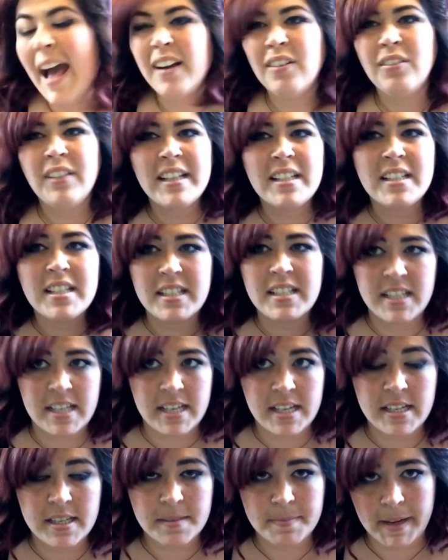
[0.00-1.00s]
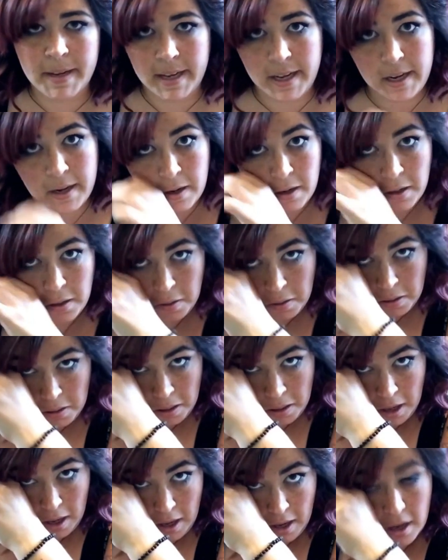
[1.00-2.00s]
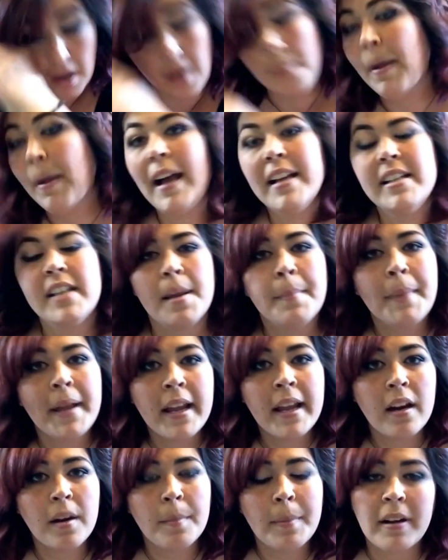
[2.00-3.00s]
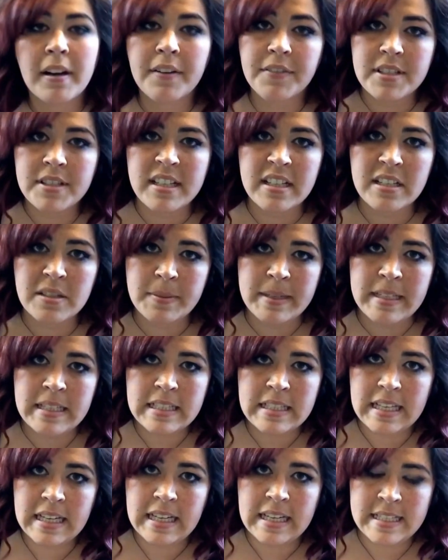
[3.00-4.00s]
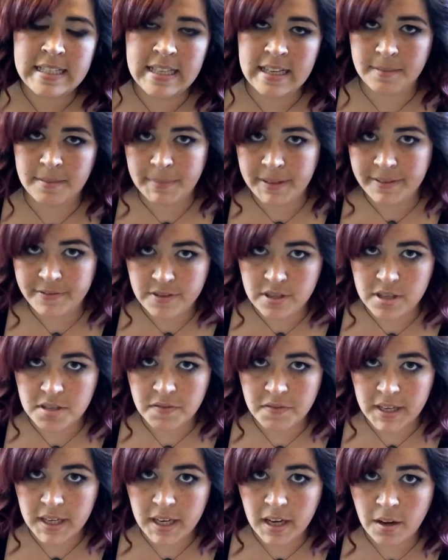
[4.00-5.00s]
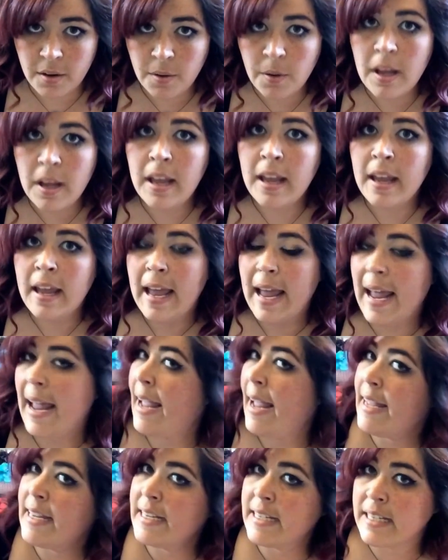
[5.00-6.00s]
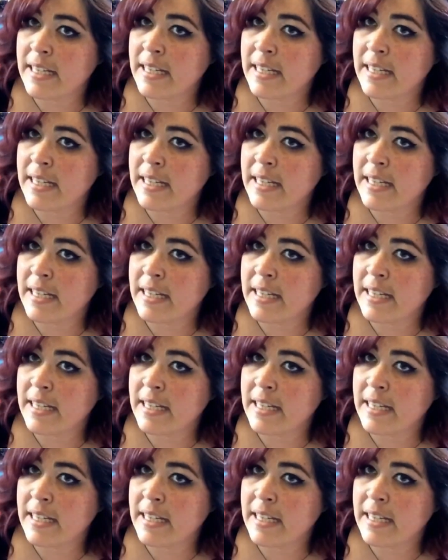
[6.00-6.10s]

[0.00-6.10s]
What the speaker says: don't like to tease my hair. I dye my hair about every 6 weeks, like I said in my first video, and